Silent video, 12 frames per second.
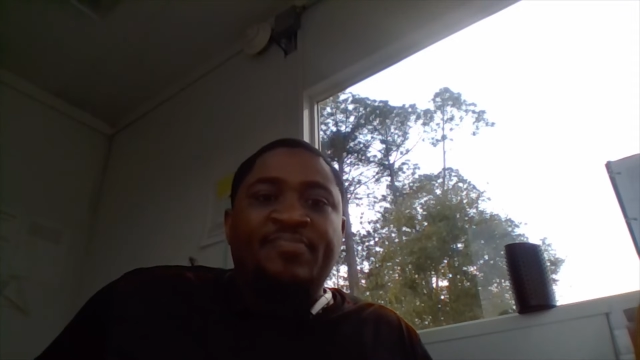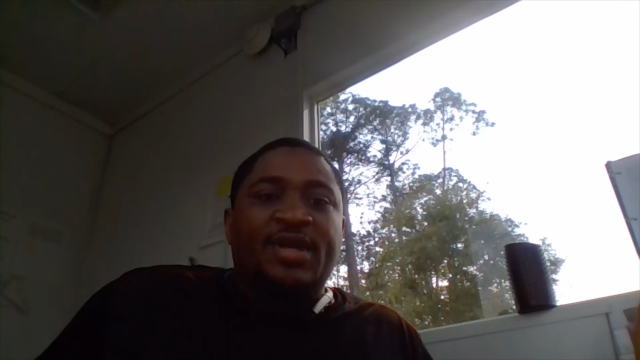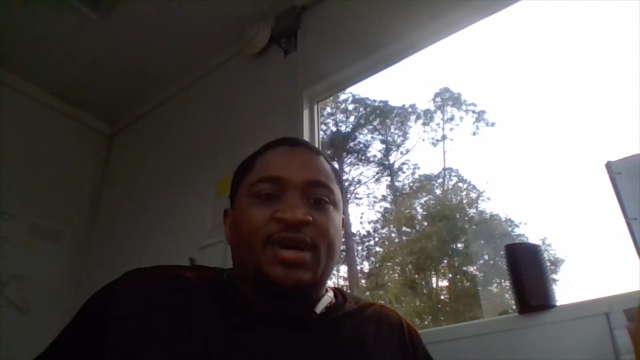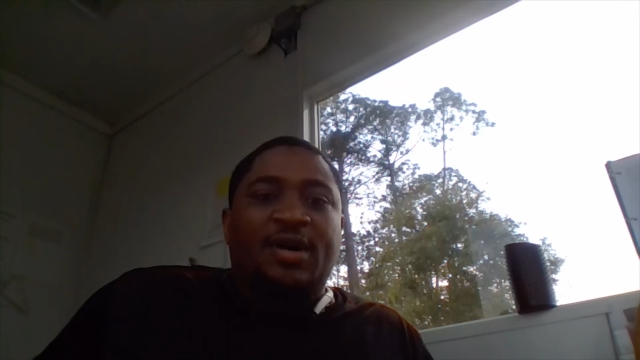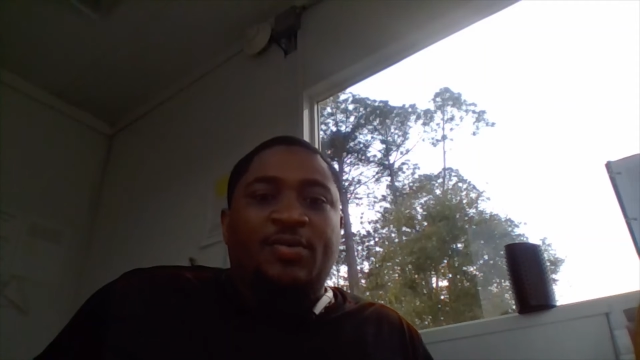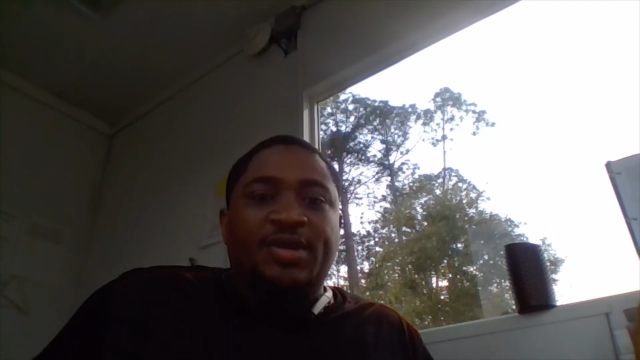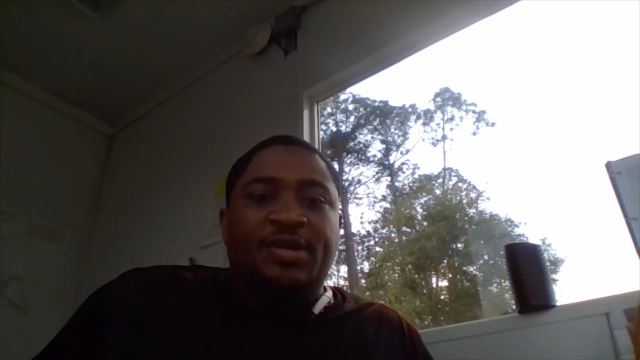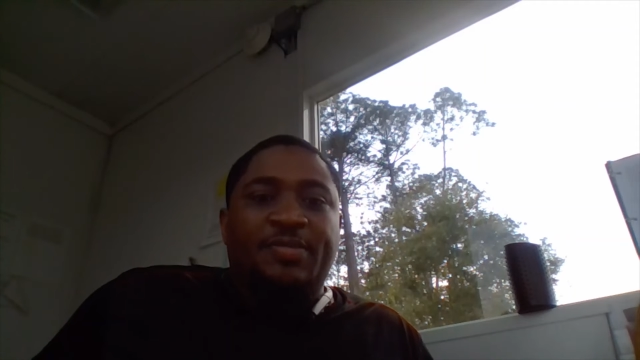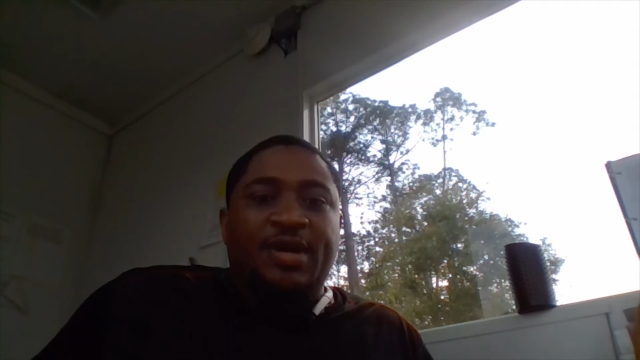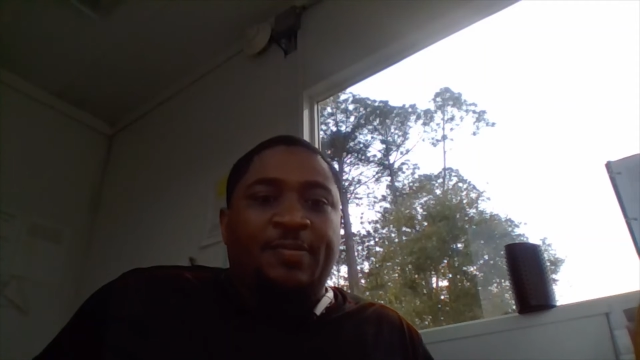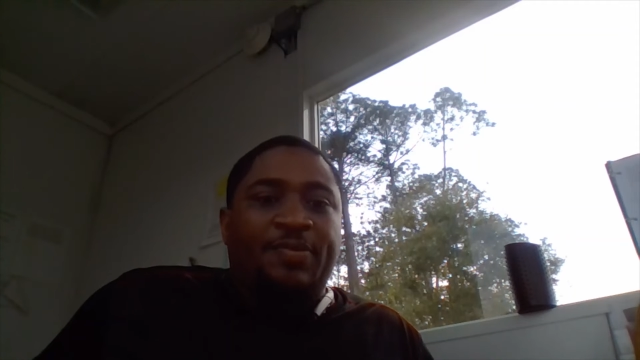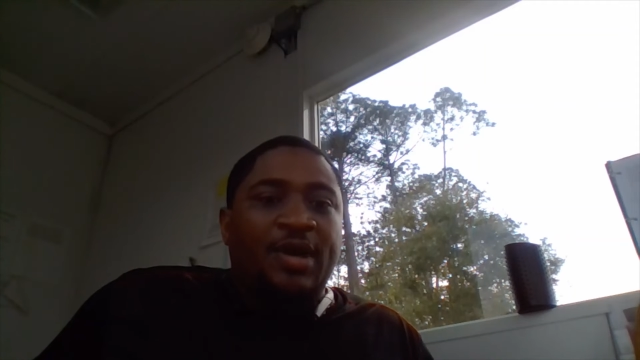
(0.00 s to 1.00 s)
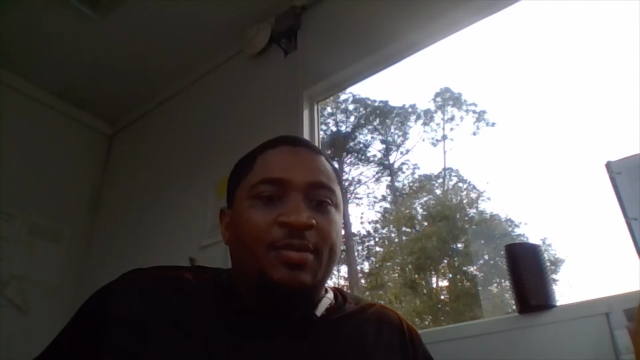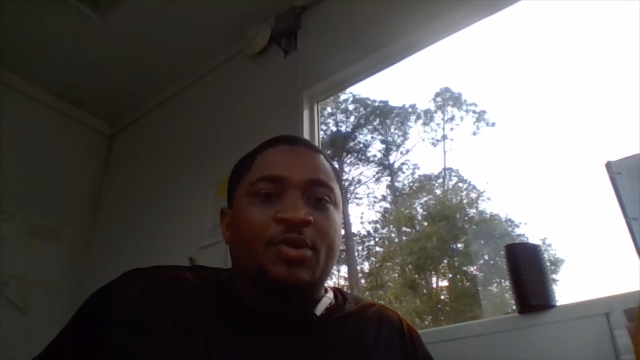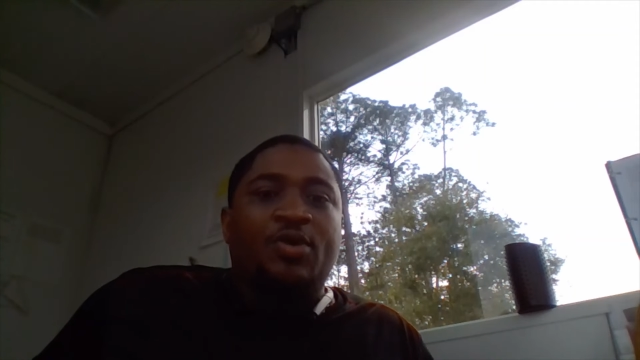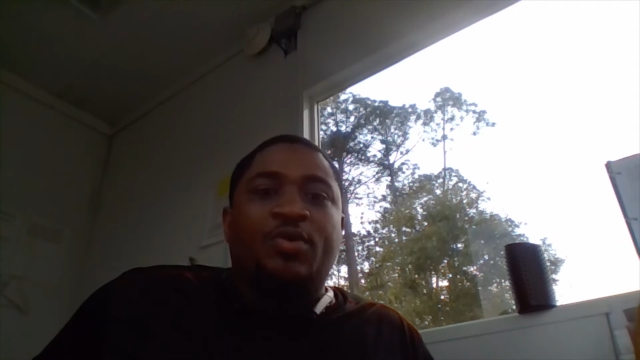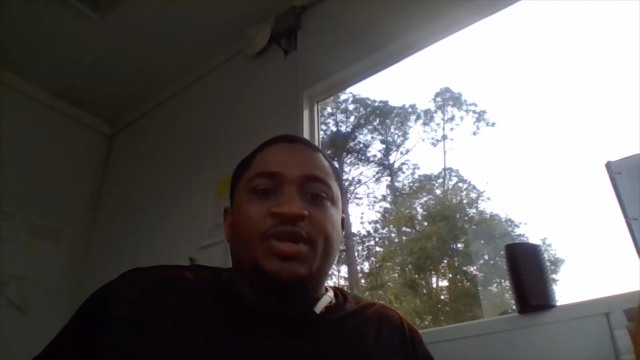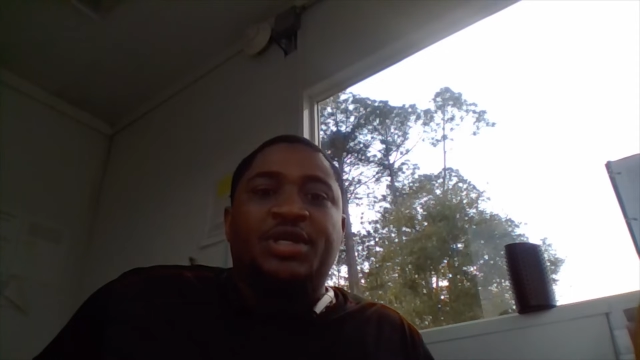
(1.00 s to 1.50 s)
whether it be a
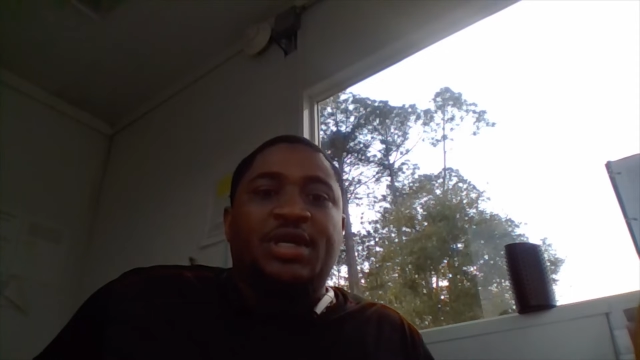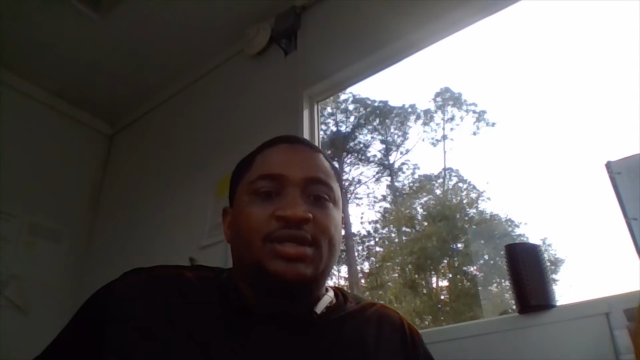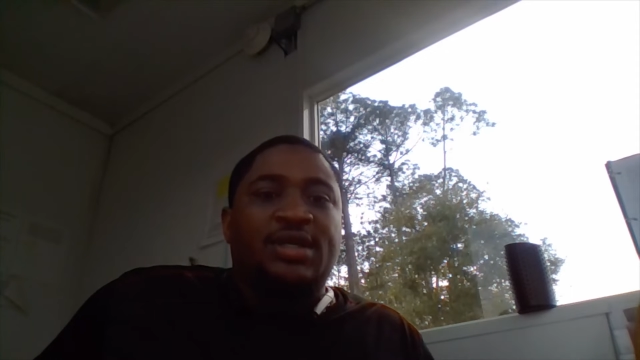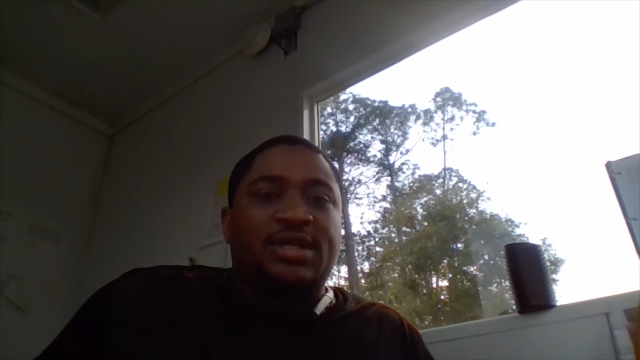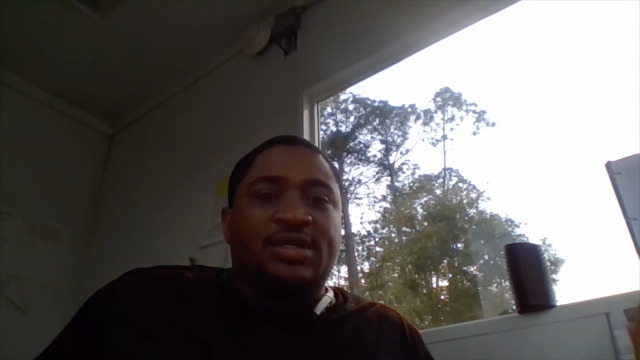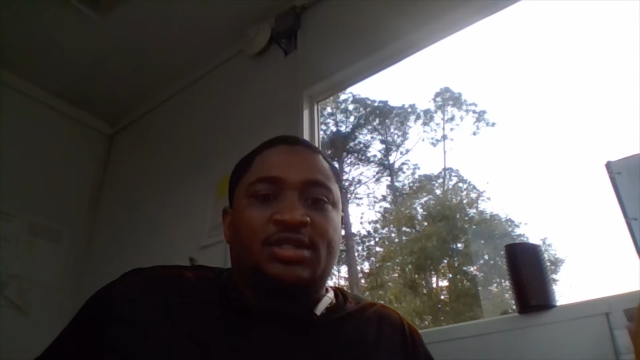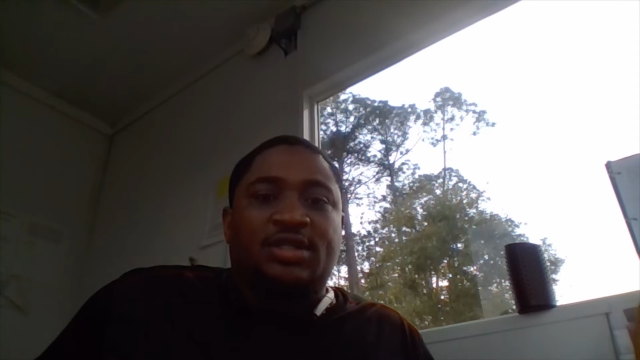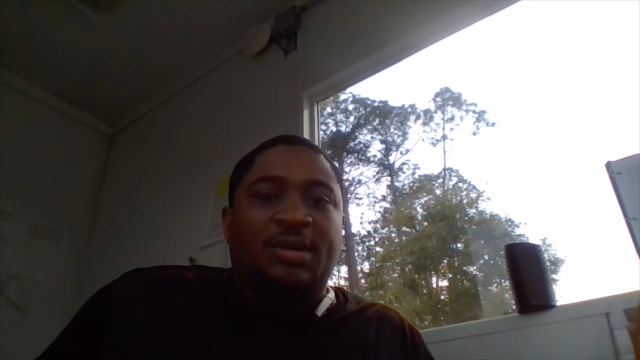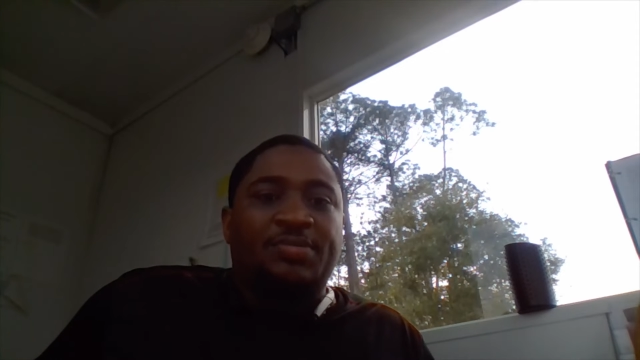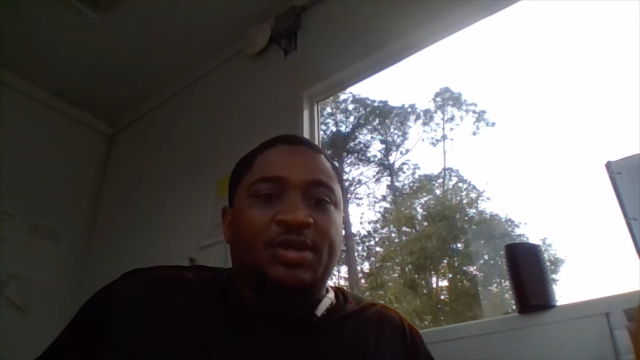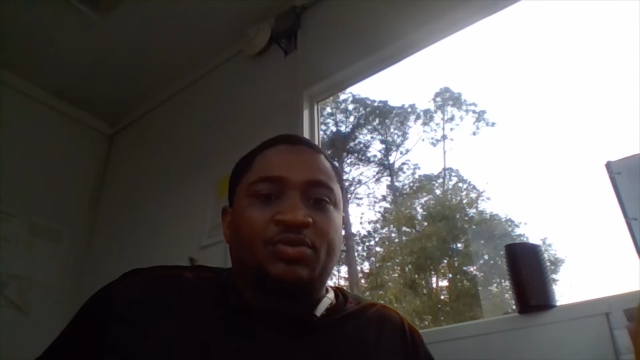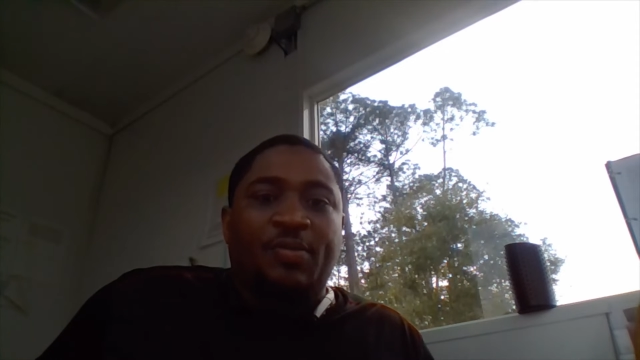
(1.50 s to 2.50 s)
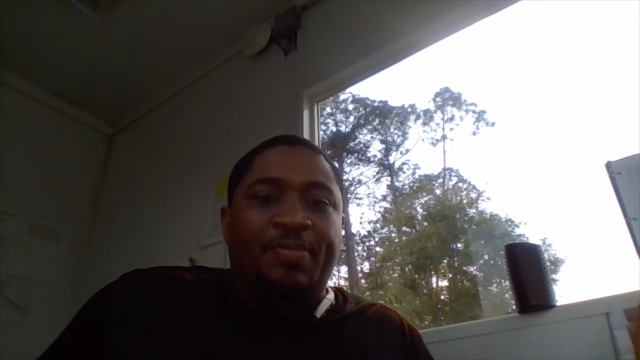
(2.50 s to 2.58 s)
plumber, whether you have to get something